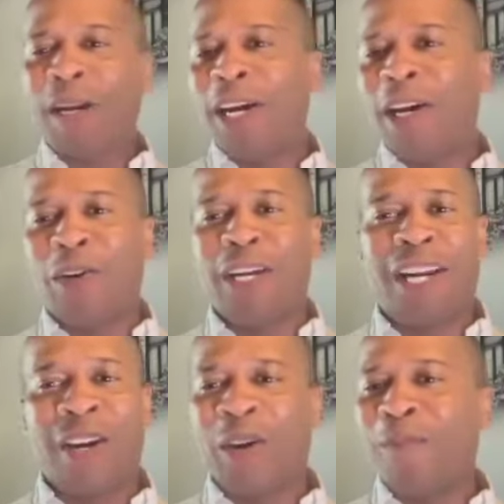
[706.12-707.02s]
I know, you
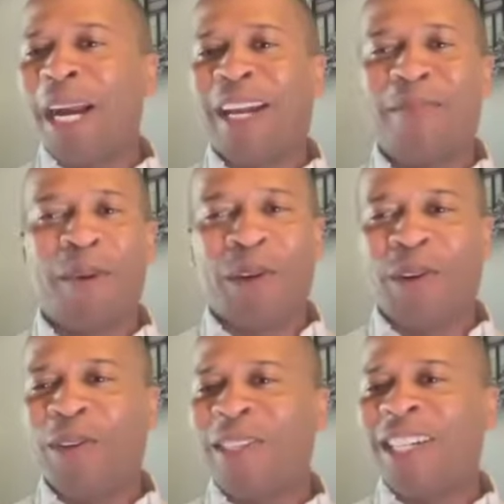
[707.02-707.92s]
know, you're making
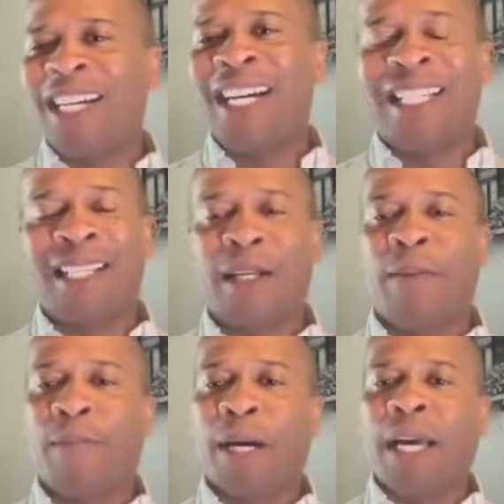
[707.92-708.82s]
moves, you're
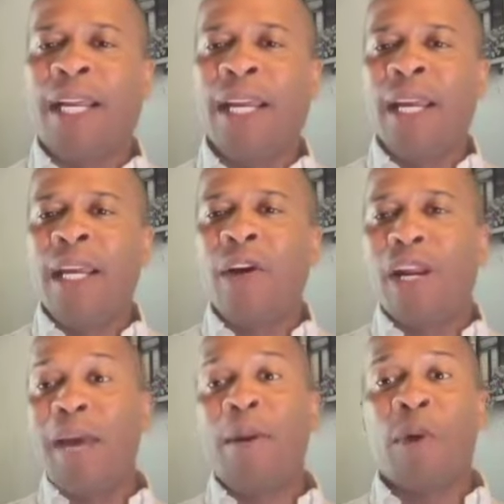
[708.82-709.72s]
hustling, but, you know, a
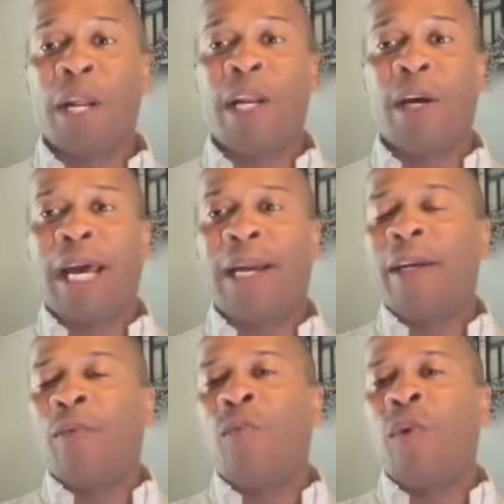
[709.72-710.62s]
lot of people want to know, like,
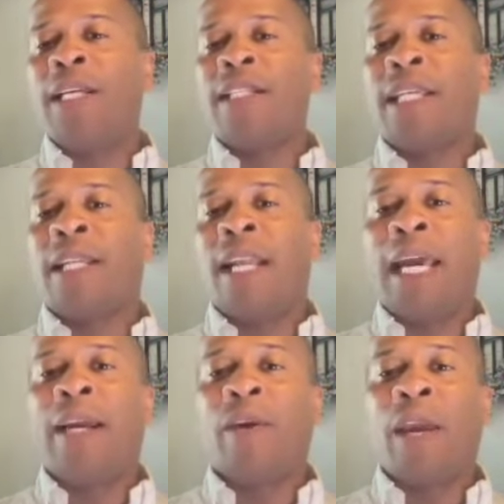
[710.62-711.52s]
what is it
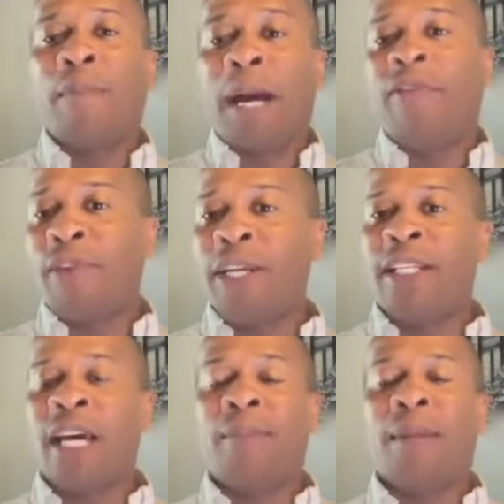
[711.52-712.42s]
like in my free
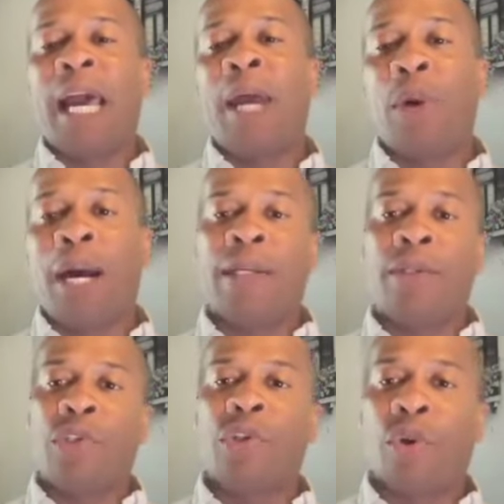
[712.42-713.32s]
time? Like, how do I
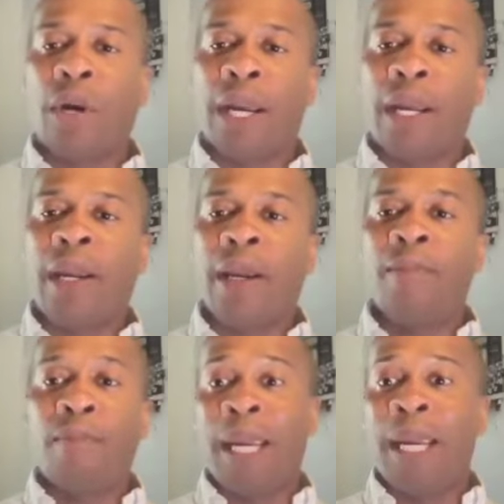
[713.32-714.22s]
enjoy
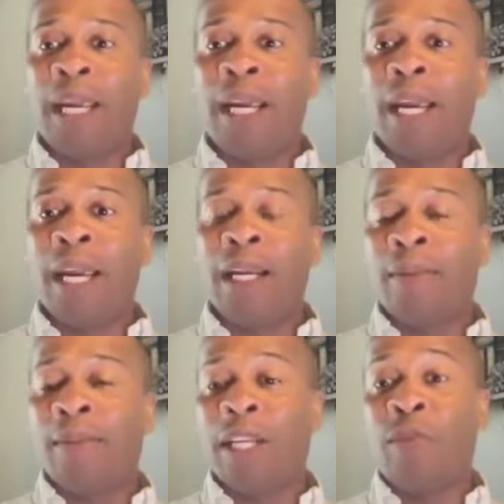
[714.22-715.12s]
being in
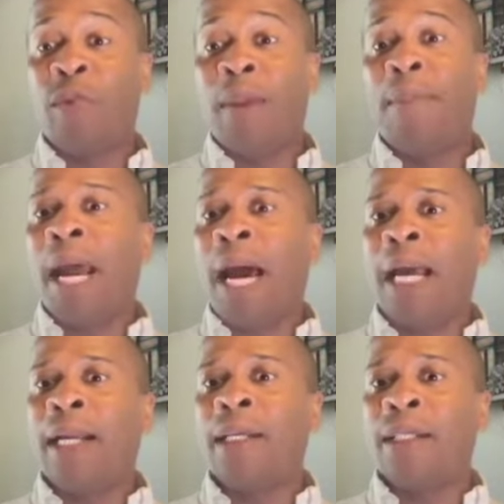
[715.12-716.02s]
Medellin when I'm
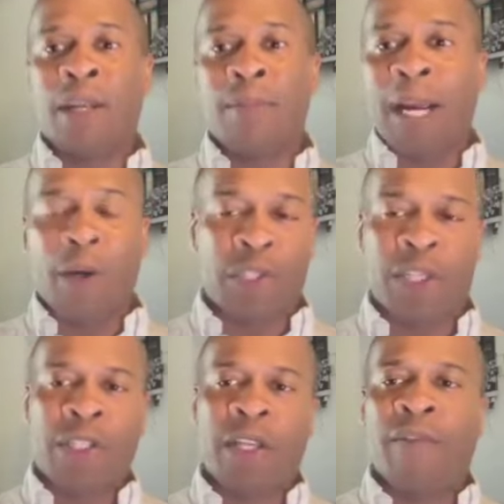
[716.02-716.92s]
not somebody who's
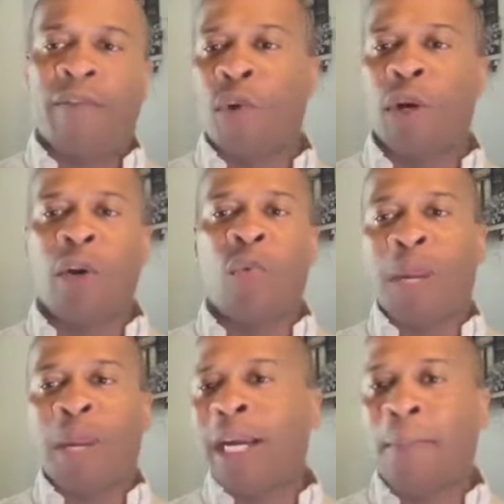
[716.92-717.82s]
just there for a
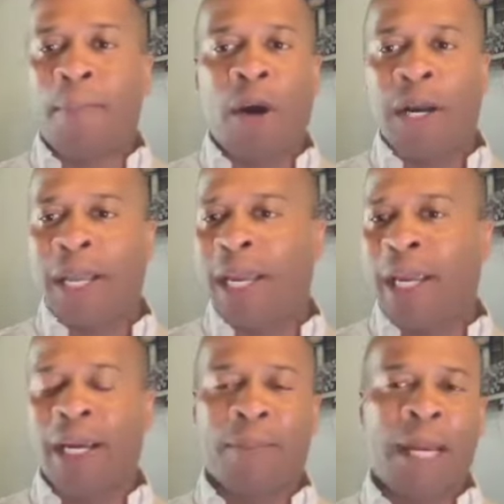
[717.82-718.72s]
week? I'm
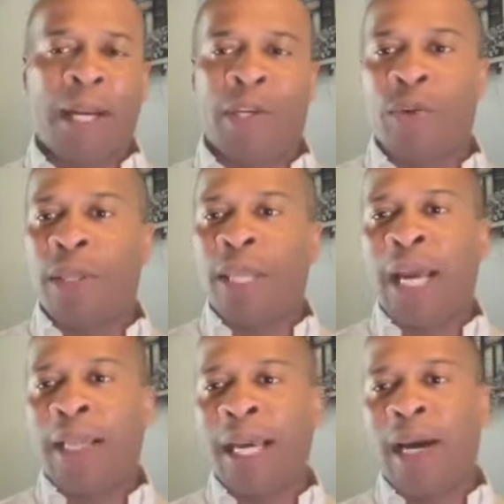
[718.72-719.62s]
partying, I'm kind of doing
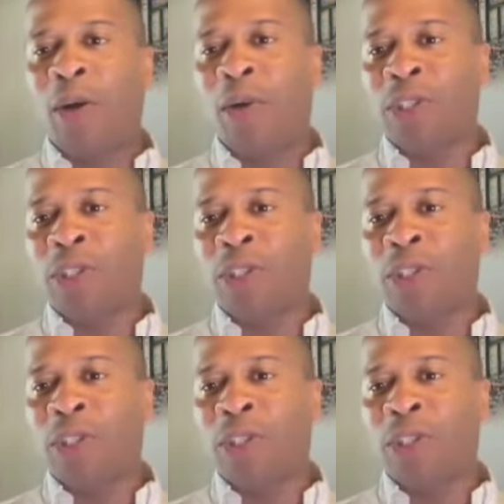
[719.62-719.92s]
that, that whole